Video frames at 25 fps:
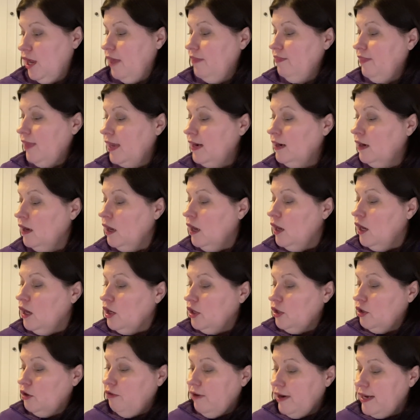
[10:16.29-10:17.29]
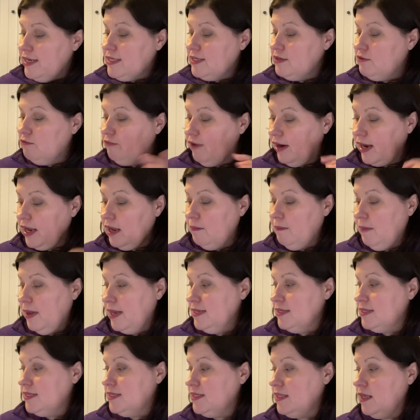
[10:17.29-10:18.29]
And then Chris
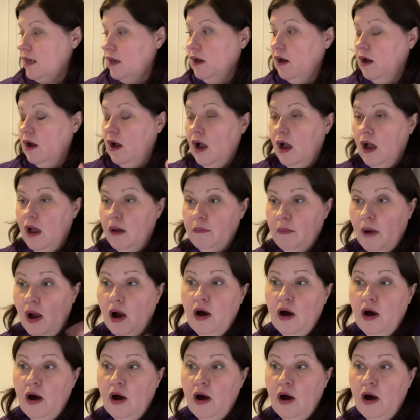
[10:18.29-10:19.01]
recommends that um,